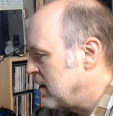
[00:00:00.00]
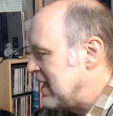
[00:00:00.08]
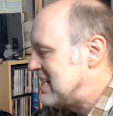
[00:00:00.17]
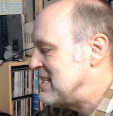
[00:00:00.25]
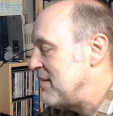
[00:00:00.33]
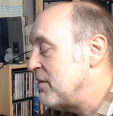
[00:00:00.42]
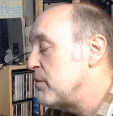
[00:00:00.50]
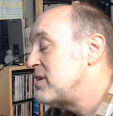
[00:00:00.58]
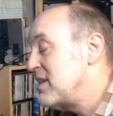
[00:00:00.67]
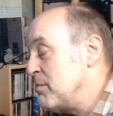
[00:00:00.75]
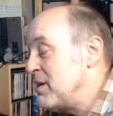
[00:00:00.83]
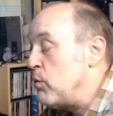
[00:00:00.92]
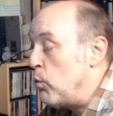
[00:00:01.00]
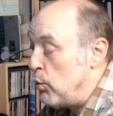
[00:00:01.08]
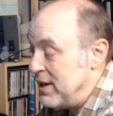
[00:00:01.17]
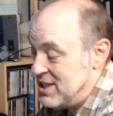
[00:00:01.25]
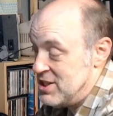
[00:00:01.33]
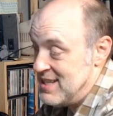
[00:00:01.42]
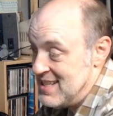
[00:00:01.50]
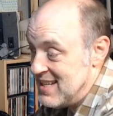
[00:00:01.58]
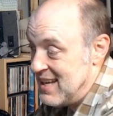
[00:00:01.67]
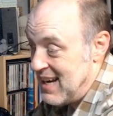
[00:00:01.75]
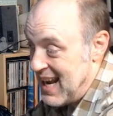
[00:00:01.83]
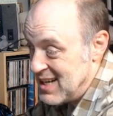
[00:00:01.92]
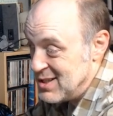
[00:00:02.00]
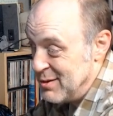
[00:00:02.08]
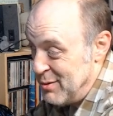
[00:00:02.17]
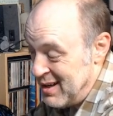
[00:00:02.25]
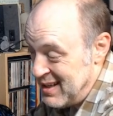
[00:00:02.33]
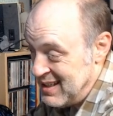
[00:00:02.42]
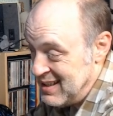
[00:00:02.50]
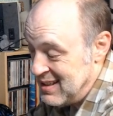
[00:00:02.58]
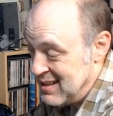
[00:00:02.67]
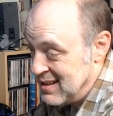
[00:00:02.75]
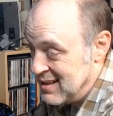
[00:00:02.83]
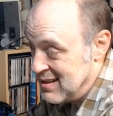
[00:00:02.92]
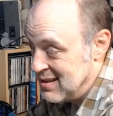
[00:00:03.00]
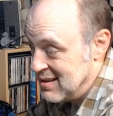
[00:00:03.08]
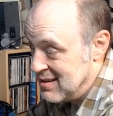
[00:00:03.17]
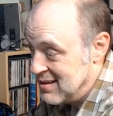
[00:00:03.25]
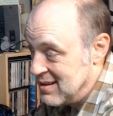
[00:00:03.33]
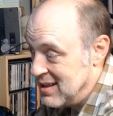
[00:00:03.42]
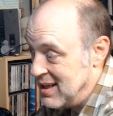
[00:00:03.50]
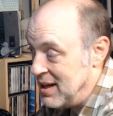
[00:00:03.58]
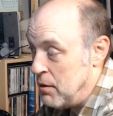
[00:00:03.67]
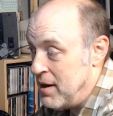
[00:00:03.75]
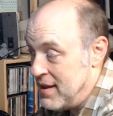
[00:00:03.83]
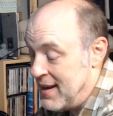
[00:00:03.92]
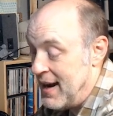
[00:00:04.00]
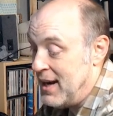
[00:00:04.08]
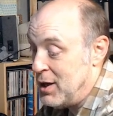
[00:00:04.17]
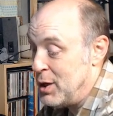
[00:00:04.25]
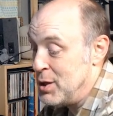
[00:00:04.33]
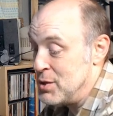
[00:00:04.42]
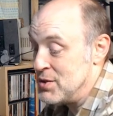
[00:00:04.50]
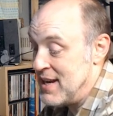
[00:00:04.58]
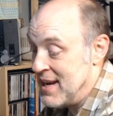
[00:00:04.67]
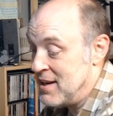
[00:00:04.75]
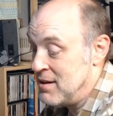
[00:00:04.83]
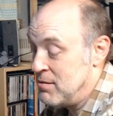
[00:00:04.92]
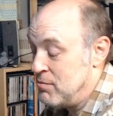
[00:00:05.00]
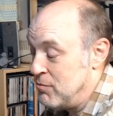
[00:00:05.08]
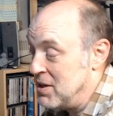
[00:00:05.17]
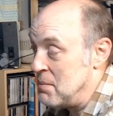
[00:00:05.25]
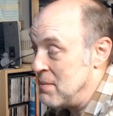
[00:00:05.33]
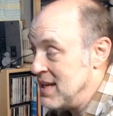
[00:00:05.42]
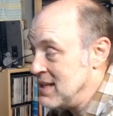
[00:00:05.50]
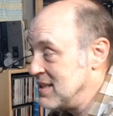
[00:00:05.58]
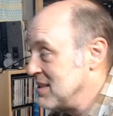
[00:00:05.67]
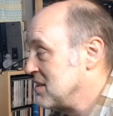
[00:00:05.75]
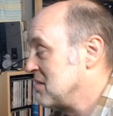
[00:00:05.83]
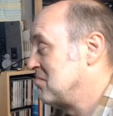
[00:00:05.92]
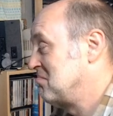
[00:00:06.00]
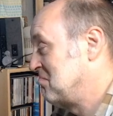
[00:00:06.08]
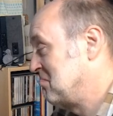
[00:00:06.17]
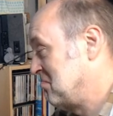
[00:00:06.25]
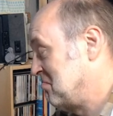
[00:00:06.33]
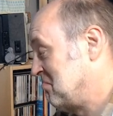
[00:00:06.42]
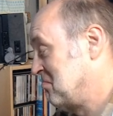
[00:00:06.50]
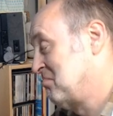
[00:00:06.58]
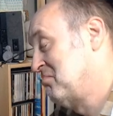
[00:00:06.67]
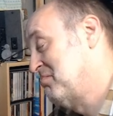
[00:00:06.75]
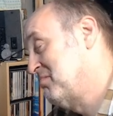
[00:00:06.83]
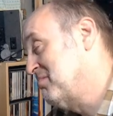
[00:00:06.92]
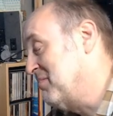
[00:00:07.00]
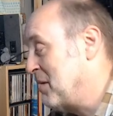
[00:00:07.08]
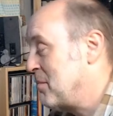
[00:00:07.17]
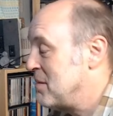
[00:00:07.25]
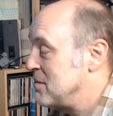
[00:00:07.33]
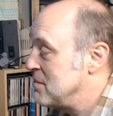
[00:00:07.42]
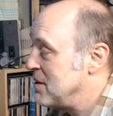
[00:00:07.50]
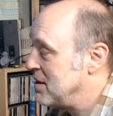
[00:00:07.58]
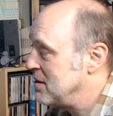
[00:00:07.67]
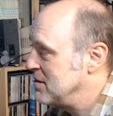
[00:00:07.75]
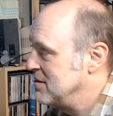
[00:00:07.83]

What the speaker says: See, if it would tell me which disk it actually wanted in a way that I could understand what it meant, that might be better.